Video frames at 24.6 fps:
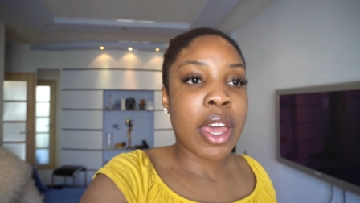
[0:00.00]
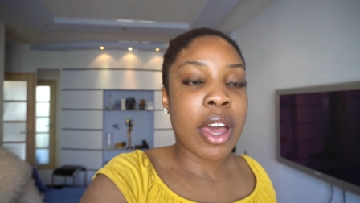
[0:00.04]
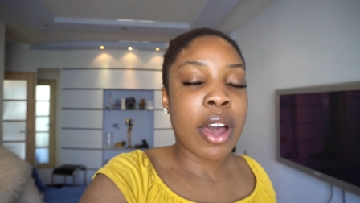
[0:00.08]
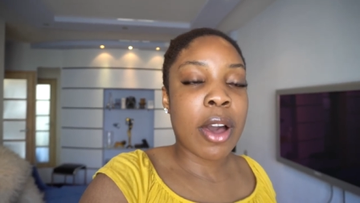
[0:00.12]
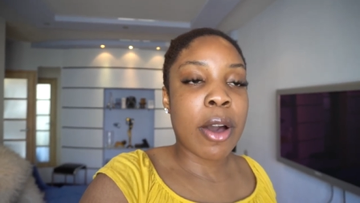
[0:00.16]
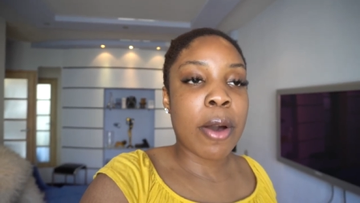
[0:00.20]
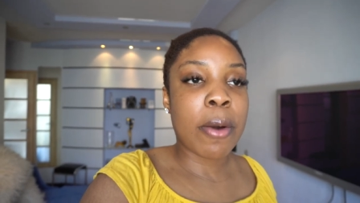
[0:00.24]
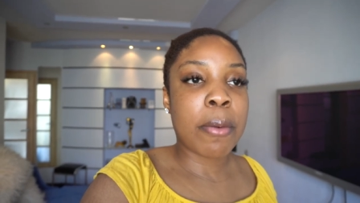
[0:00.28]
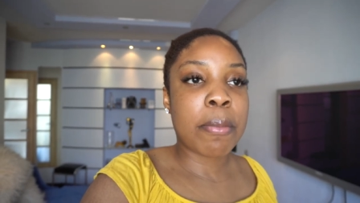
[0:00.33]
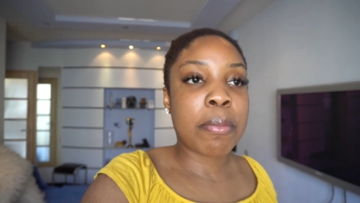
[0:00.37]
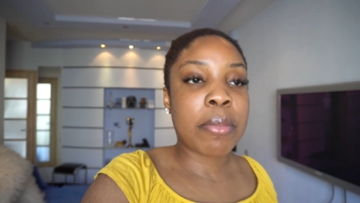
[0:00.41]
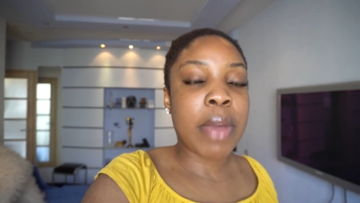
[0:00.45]

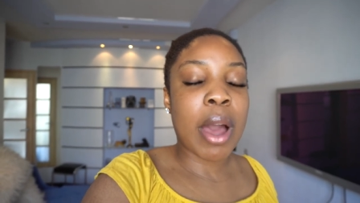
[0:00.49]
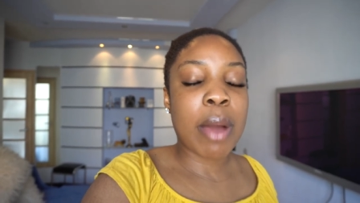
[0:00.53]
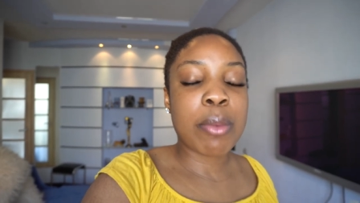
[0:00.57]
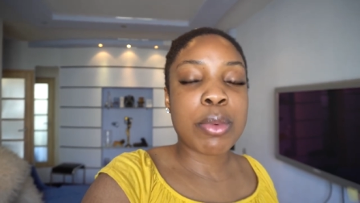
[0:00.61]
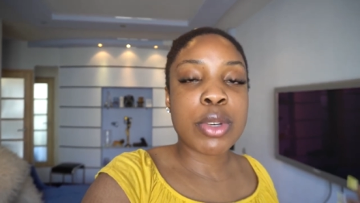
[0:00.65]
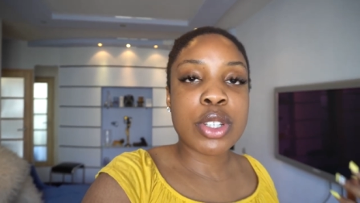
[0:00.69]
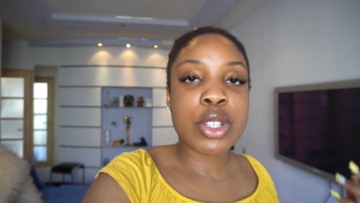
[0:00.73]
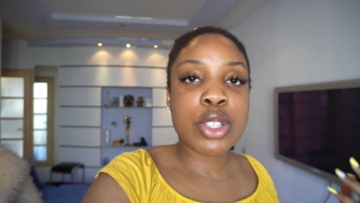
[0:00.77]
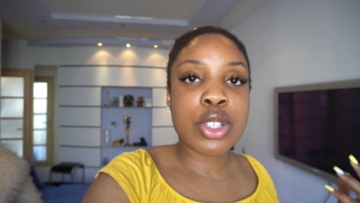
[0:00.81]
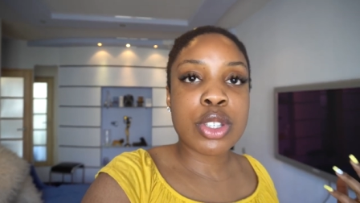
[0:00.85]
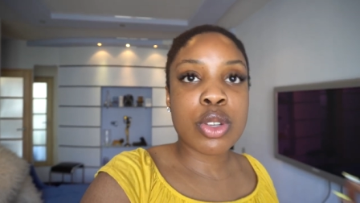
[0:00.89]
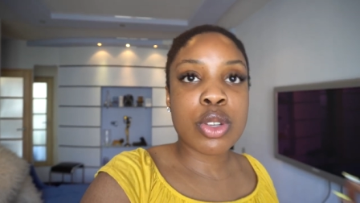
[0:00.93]
Um, I'm
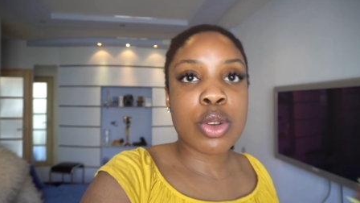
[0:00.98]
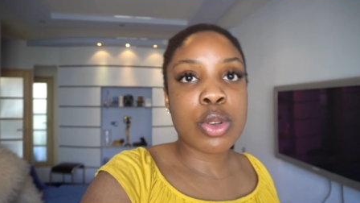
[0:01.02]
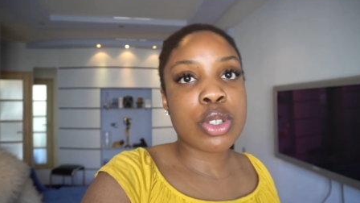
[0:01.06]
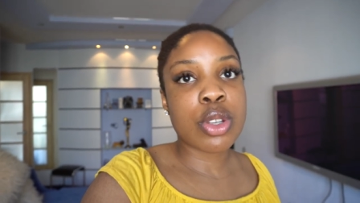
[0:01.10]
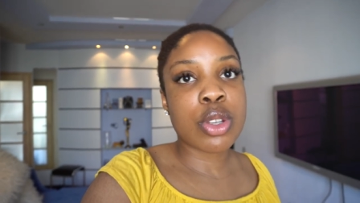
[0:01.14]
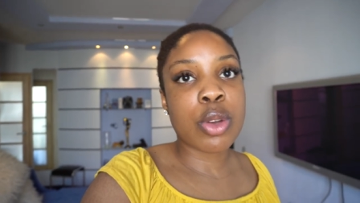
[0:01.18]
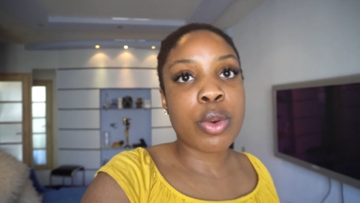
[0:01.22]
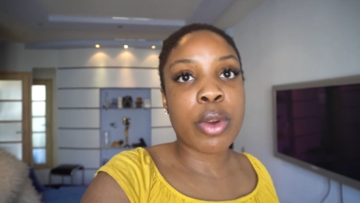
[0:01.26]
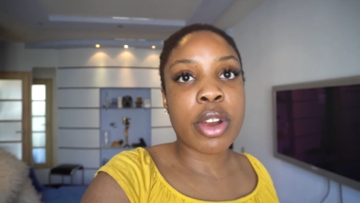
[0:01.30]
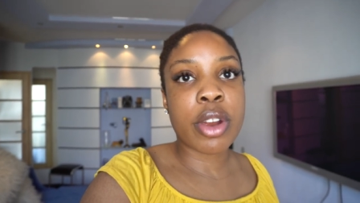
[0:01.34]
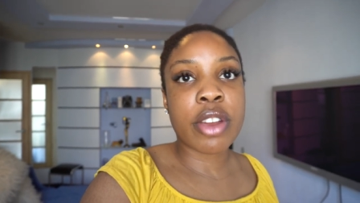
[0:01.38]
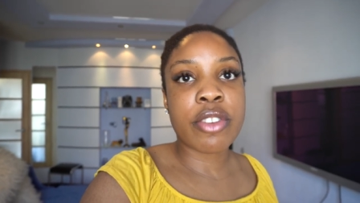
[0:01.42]
just so
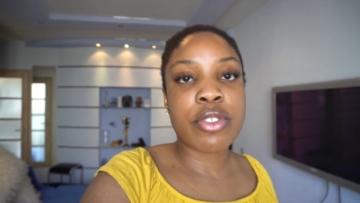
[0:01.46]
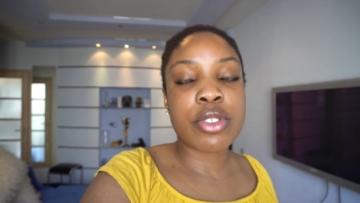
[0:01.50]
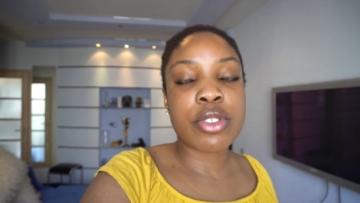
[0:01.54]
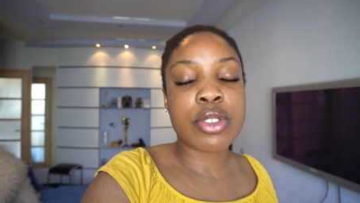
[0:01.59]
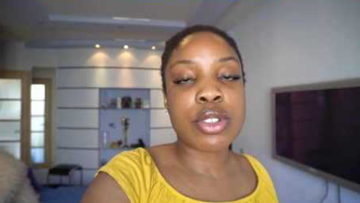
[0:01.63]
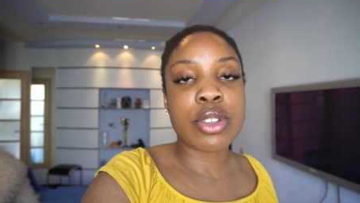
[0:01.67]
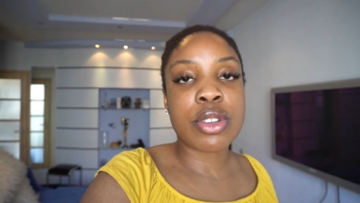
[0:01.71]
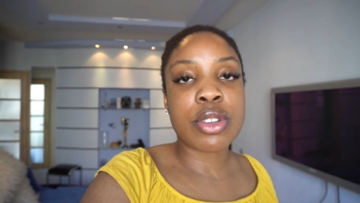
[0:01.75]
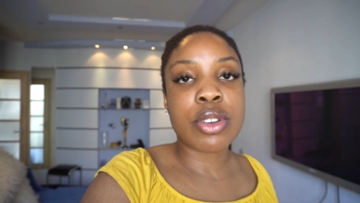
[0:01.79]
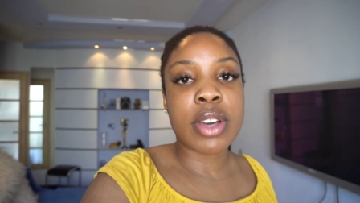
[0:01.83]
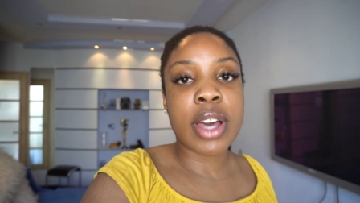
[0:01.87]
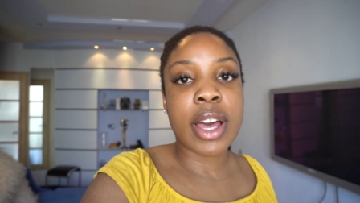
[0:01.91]
so grateful
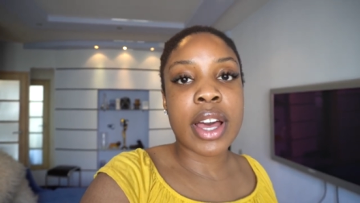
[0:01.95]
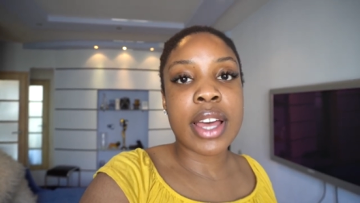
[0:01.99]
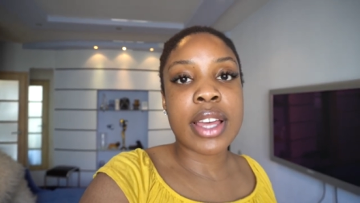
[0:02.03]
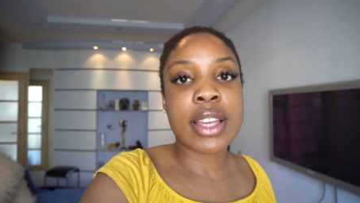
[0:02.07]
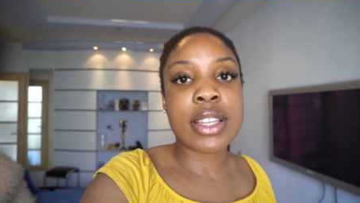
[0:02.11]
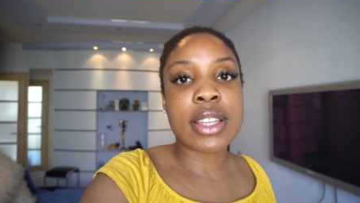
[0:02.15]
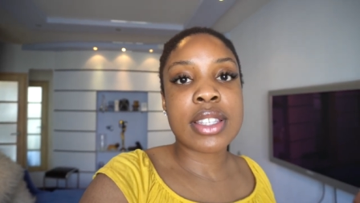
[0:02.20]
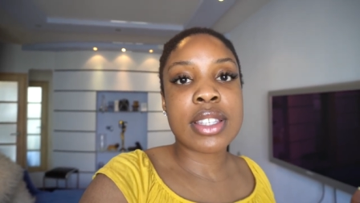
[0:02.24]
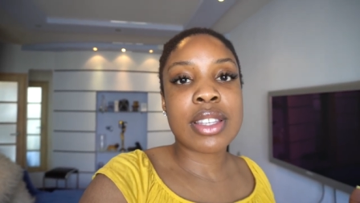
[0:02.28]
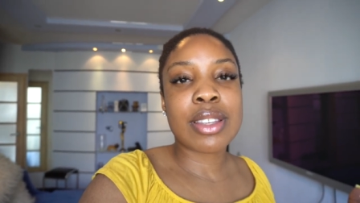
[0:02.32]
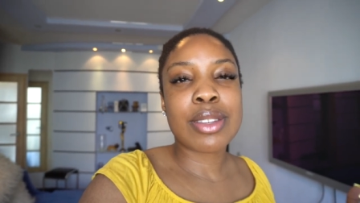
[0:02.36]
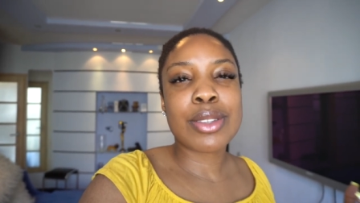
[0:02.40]
to you
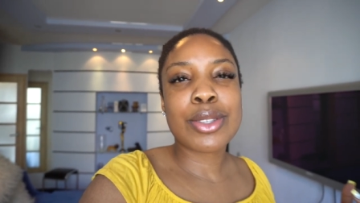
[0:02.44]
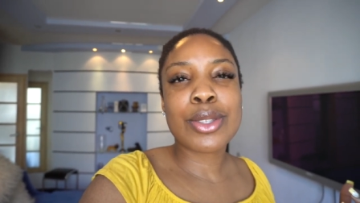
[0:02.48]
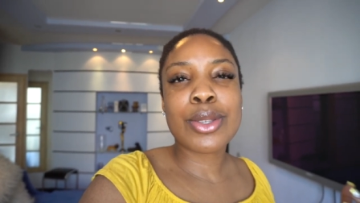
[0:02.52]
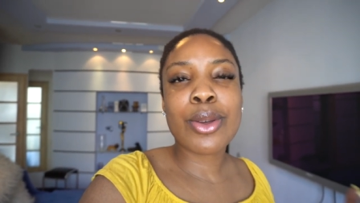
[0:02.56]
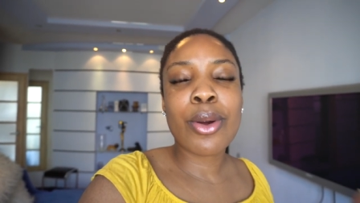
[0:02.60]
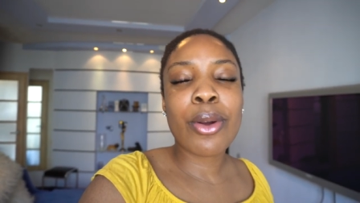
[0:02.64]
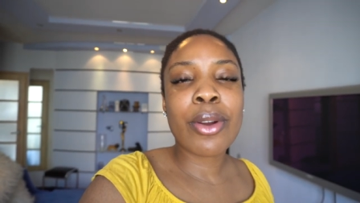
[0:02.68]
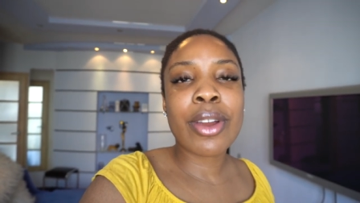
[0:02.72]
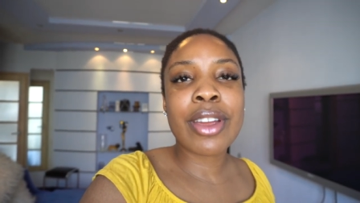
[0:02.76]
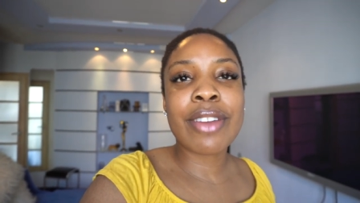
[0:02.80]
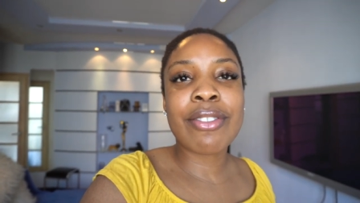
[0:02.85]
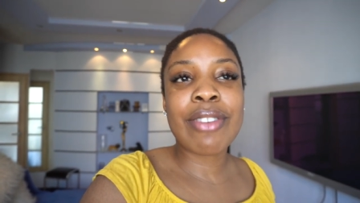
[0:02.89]
guys.
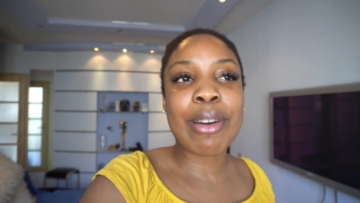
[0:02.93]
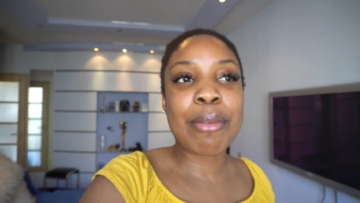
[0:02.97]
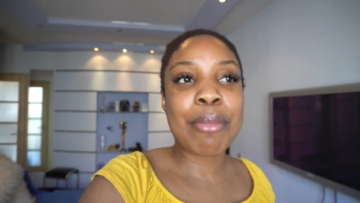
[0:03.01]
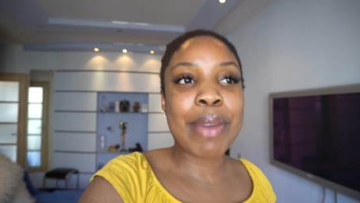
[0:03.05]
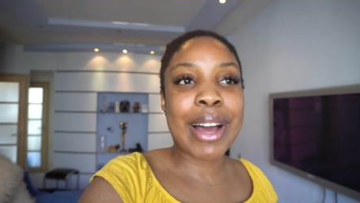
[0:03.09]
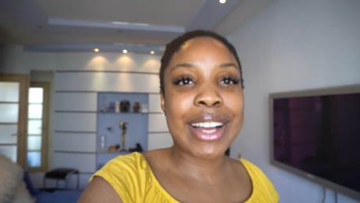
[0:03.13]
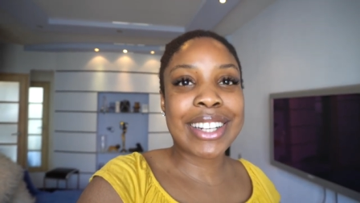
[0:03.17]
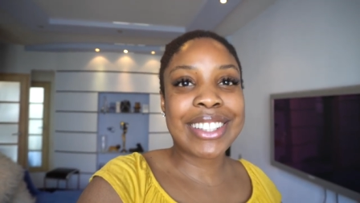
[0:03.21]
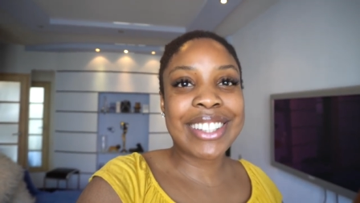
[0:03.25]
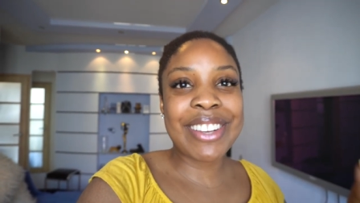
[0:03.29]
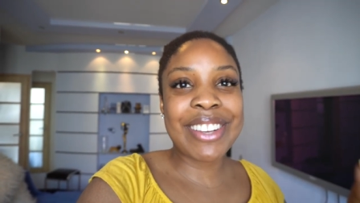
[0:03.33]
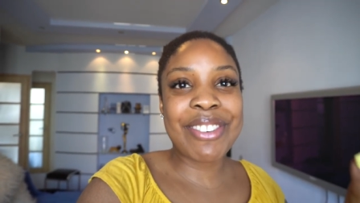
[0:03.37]
Sorry if I'm
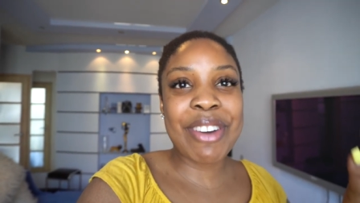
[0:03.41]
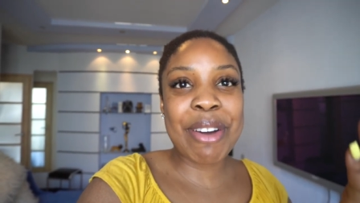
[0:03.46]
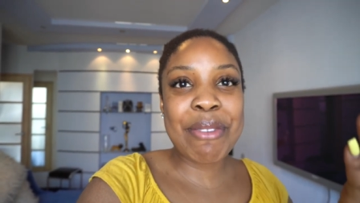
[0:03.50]
actually